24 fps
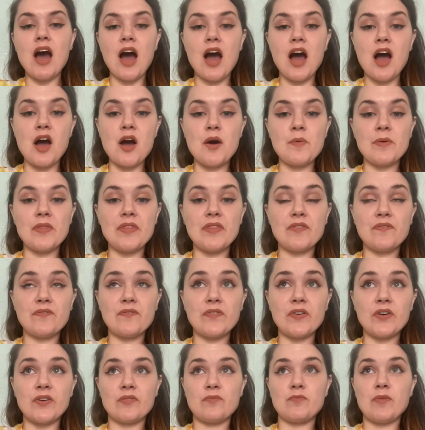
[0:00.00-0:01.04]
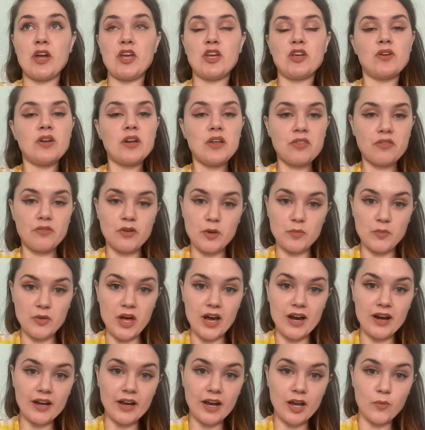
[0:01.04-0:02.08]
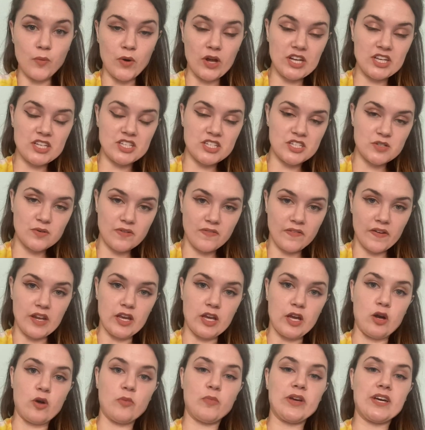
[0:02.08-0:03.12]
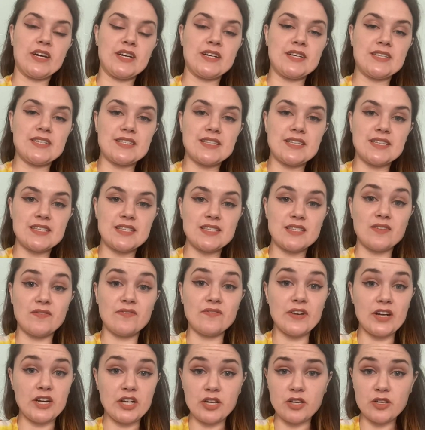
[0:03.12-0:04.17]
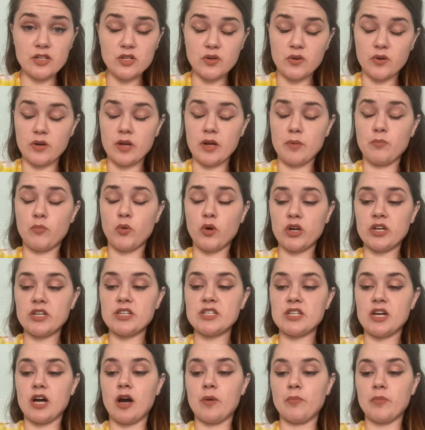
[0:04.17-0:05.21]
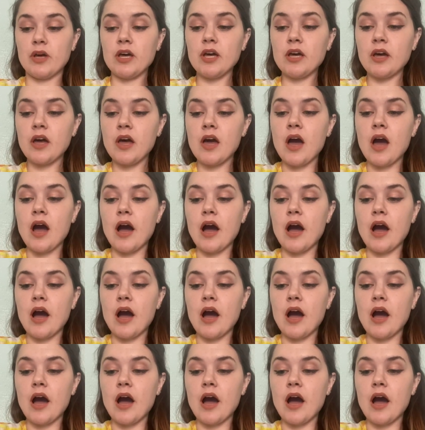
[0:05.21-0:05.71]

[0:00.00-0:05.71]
For my Unit 3 blog, I wanted to do a video because this is a very important topic.